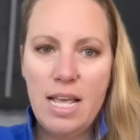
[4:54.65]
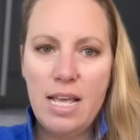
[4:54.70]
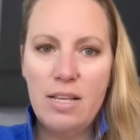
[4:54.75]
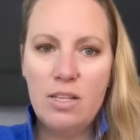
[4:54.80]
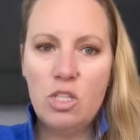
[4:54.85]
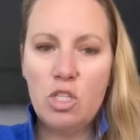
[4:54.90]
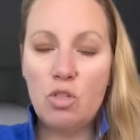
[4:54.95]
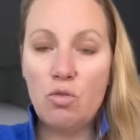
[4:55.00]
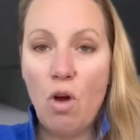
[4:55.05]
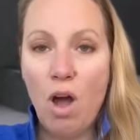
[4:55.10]

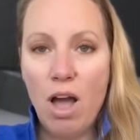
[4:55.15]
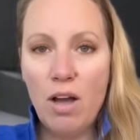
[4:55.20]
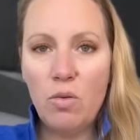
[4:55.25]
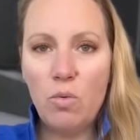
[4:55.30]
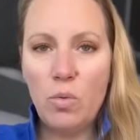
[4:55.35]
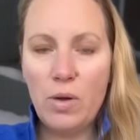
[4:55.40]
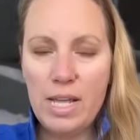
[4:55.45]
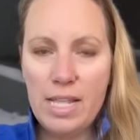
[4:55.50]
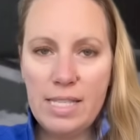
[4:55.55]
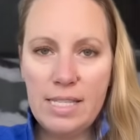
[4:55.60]
Strong
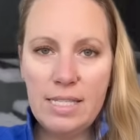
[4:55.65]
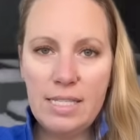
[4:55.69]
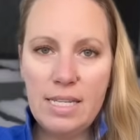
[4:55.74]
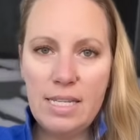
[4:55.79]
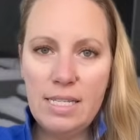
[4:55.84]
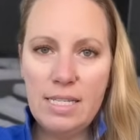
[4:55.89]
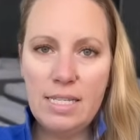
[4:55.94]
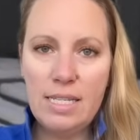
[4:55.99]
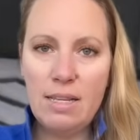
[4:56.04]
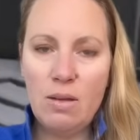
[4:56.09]
winds
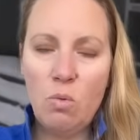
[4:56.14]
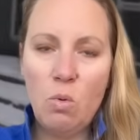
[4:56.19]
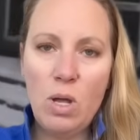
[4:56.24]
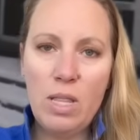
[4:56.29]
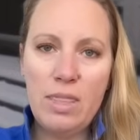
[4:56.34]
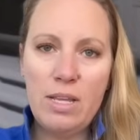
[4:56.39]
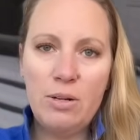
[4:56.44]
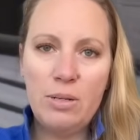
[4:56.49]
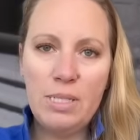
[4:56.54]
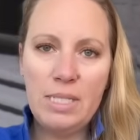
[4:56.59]
is
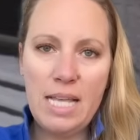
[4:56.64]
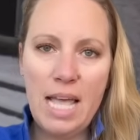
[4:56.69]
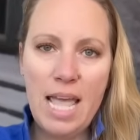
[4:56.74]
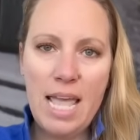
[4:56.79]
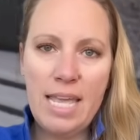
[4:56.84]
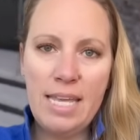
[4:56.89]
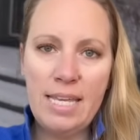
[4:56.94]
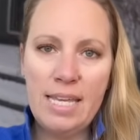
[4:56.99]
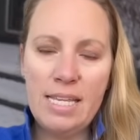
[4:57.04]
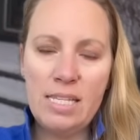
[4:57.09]
what they're
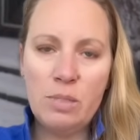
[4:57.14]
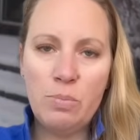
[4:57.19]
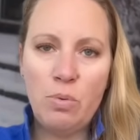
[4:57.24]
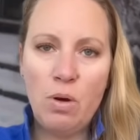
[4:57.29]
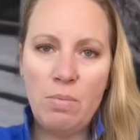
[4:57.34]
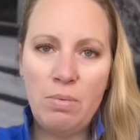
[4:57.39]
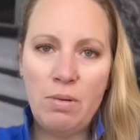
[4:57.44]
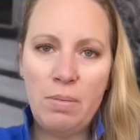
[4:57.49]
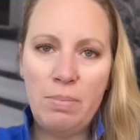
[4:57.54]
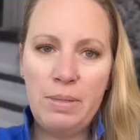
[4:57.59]
saying is
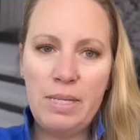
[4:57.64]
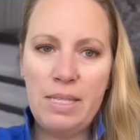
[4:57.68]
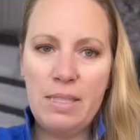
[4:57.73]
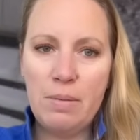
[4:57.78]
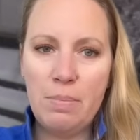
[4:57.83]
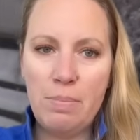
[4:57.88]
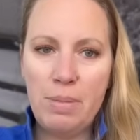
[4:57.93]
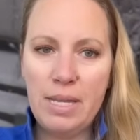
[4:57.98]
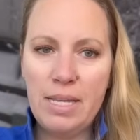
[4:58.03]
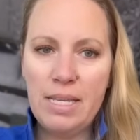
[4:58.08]
probably the
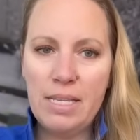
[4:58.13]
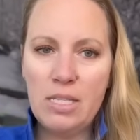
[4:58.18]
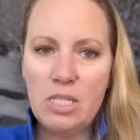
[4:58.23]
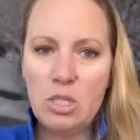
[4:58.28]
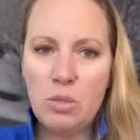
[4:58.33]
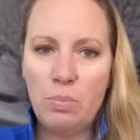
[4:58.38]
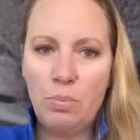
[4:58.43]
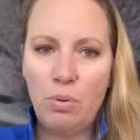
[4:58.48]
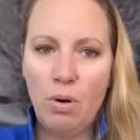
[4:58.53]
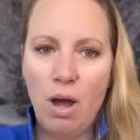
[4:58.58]

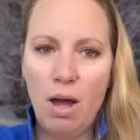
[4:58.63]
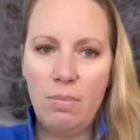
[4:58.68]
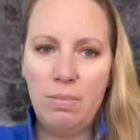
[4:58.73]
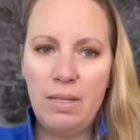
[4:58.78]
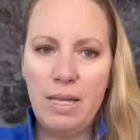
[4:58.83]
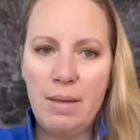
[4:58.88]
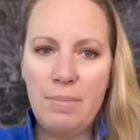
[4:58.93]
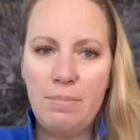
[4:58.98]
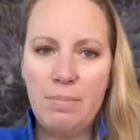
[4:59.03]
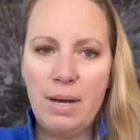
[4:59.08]
biggest
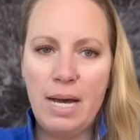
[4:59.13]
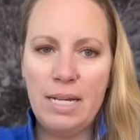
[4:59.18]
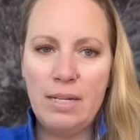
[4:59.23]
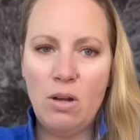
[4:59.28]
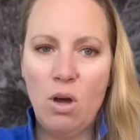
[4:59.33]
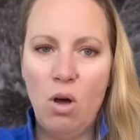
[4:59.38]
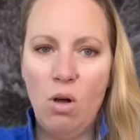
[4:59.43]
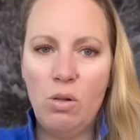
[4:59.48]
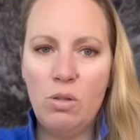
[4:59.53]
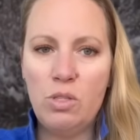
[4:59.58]
problem, but
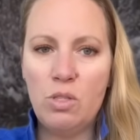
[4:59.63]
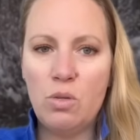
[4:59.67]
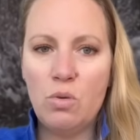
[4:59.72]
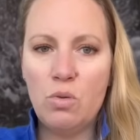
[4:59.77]
also